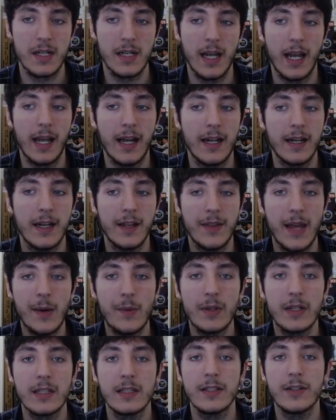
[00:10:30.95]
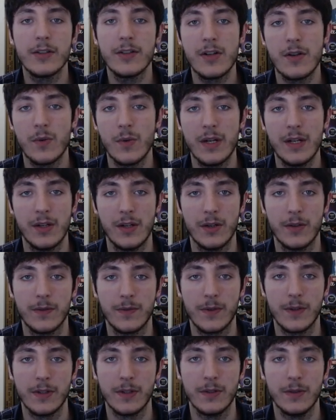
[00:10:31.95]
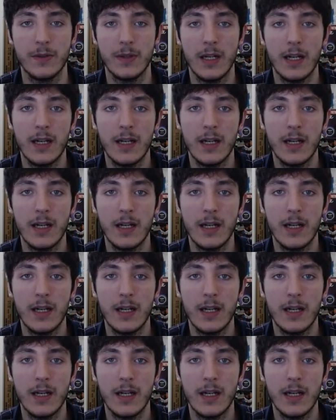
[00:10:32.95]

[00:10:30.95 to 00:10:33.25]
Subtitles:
and that would clear your window for you.